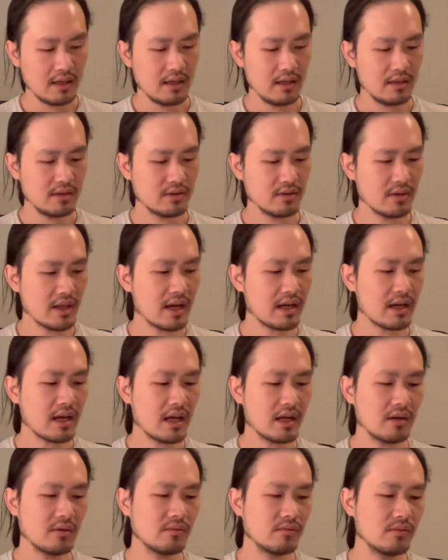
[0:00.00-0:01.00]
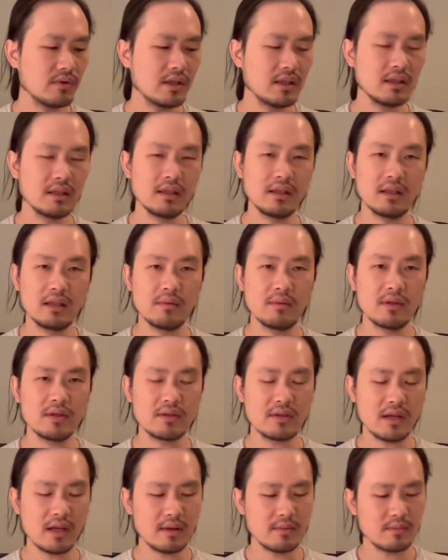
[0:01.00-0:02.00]
So that kind of really limits
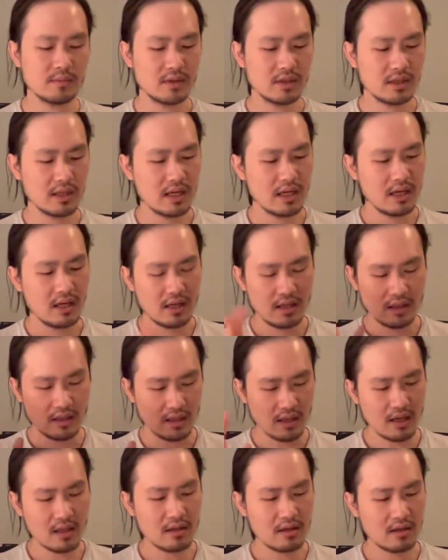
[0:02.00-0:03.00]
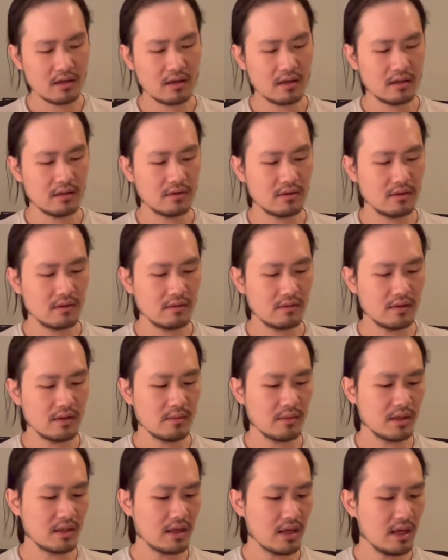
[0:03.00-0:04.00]
things. The other sort of
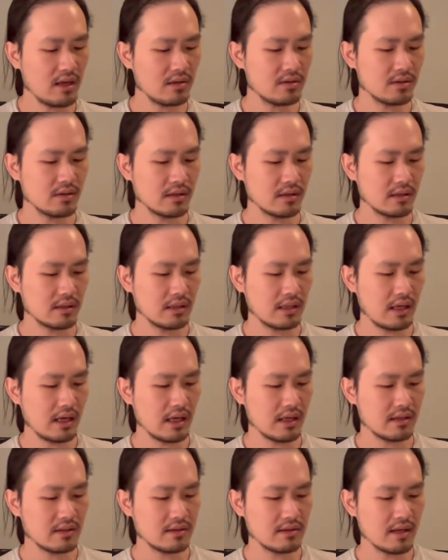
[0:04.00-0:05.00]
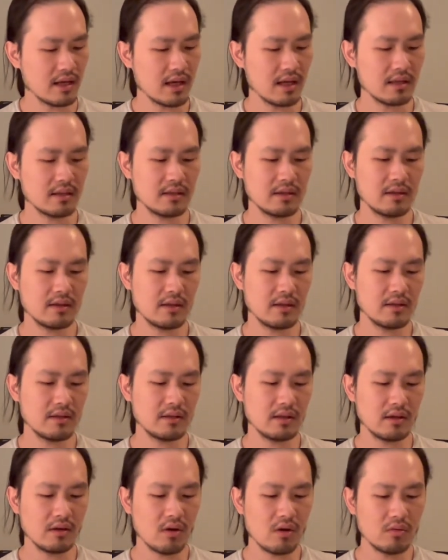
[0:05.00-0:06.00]
limitation is that this
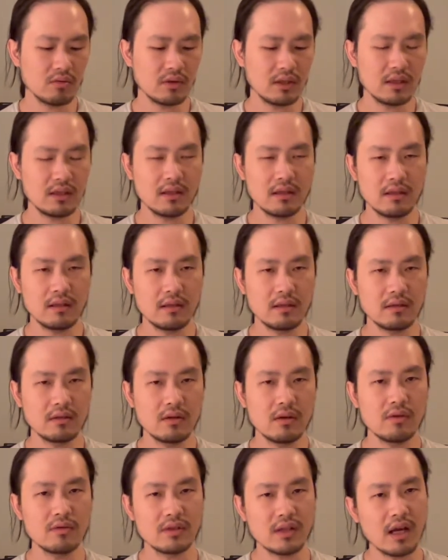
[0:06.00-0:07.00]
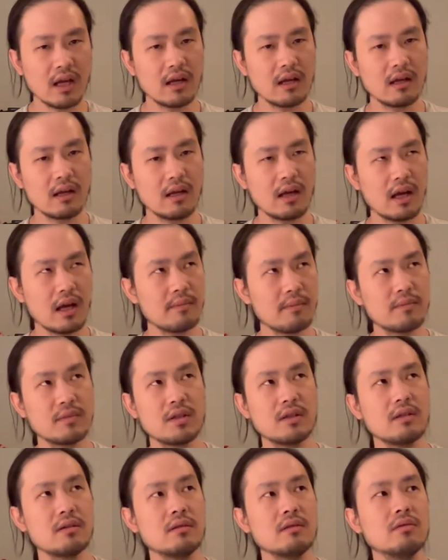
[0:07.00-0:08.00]
thing only goes up
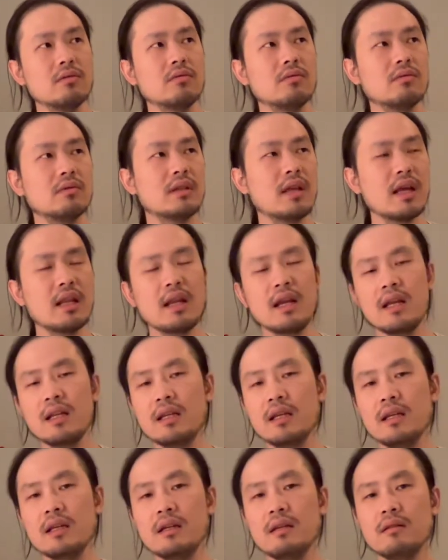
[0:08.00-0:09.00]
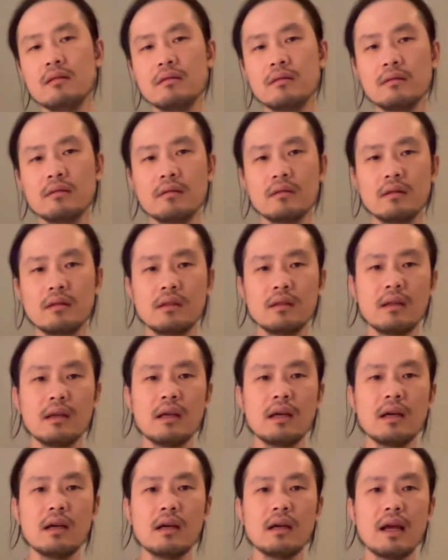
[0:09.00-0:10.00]
to 1080
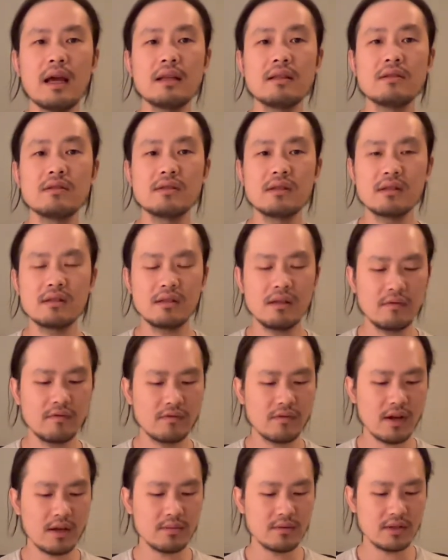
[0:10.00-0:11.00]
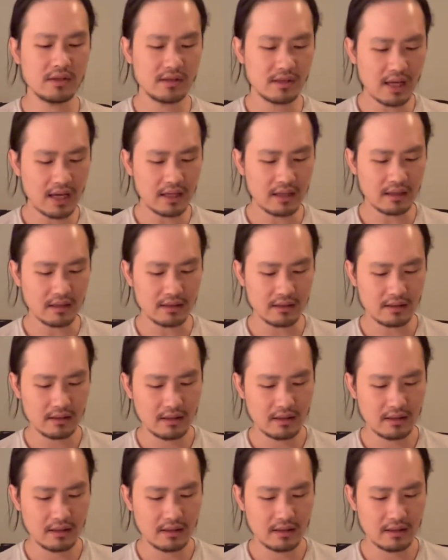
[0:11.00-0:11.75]
at 60 frames a second,